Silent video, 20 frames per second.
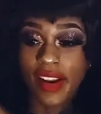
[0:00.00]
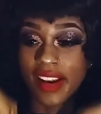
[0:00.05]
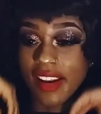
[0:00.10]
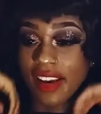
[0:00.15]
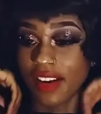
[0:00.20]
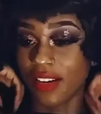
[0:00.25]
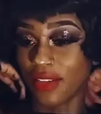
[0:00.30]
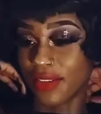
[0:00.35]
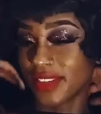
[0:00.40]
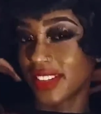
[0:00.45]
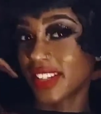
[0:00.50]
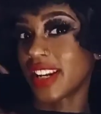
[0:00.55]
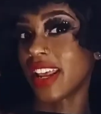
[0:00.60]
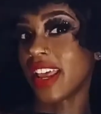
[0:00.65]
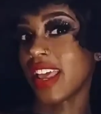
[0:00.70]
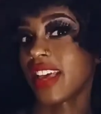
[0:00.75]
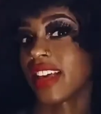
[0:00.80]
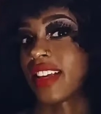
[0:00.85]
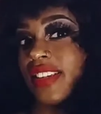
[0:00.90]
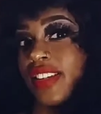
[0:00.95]
yeah, if
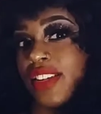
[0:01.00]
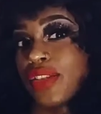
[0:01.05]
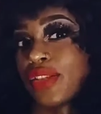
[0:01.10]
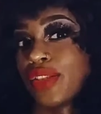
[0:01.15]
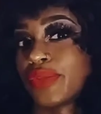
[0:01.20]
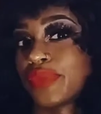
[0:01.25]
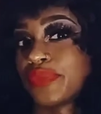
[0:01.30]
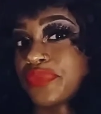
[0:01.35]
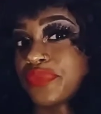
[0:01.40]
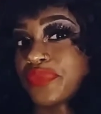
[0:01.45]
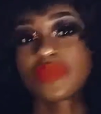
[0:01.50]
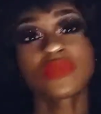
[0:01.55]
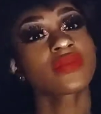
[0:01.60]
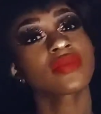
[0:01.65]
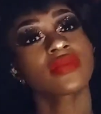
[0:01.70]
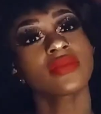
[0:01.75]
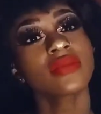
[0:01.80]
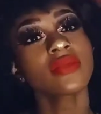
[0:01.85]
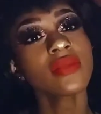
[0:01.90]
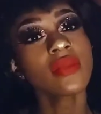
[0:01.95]
you like this
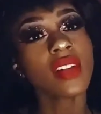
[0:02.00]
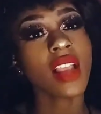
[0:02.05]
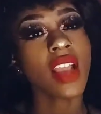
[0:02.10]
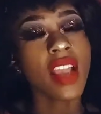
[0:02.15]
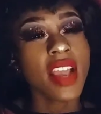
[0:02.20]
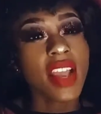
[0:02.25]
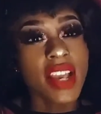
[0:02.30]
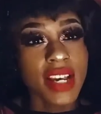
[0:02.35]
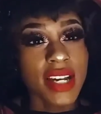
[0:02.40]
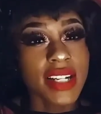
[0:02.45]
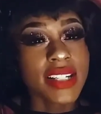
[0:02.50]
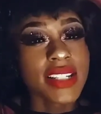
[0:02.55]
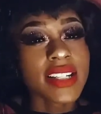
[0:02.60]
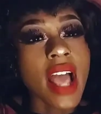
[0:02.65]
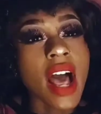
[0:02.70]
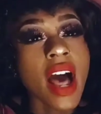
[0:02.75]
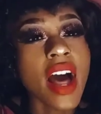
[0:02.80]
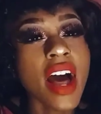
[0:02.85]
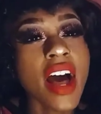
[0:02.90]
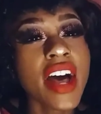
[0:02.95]
look,
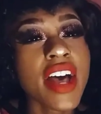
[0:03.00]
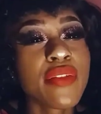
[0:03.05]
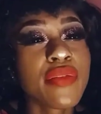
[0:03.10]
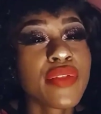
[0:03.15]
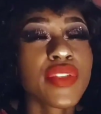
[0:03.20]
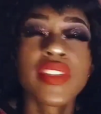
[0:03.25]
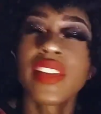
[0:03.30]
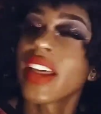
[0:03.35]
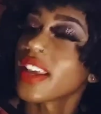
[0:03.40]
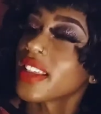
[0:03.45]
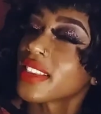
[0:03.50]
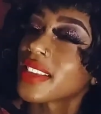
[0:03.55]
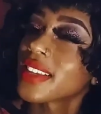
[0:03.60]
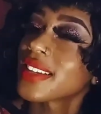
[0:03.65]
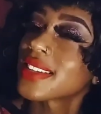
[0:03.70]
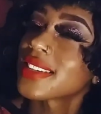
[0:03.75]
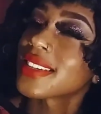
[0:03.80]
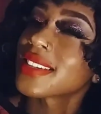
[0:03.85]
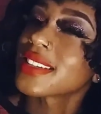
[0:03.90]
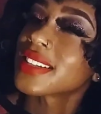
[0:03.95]
here it
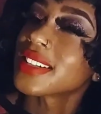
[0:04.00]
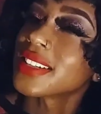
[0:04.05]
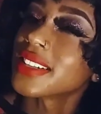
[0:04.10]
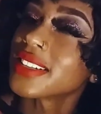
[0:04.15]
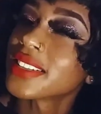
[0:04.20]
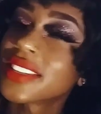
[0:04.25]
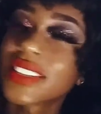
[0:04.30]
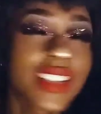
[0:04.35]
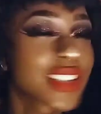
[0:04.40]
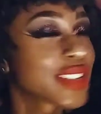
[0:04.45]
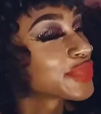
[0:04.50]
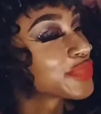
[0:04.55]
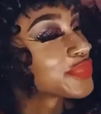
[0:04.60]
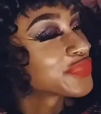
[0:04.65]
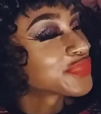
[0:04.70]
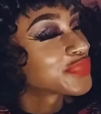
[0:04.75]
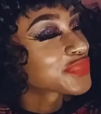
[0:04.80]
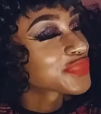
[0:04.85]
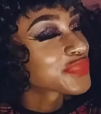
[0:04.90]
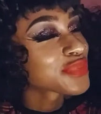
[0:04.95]
is. It's pretty
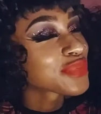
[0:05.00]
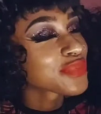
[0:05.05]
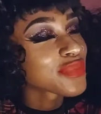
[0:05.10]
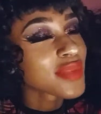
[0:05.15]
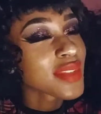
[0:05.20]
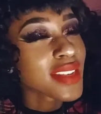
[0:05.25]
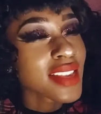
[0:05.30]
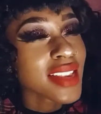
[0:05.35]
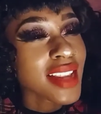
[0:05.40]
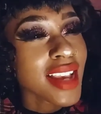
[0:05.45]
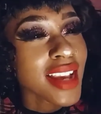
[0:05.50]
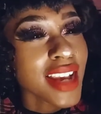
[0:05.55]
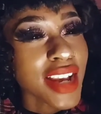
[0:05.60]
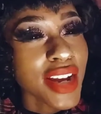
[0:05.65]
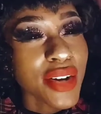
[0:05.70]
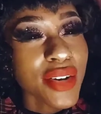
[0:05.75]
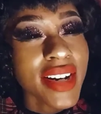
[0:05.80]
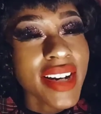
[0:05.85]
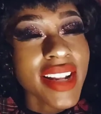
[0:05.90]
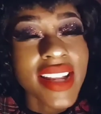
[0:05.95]
simple, pretty easy.
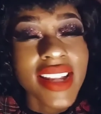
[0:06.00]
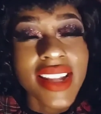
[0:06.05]
It's